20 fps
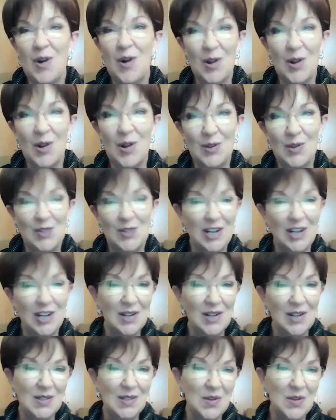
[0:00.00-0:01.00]
all you've
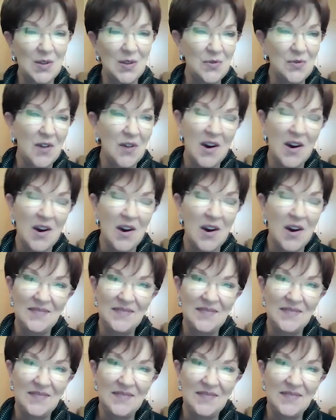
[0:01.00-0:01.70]
shared so far.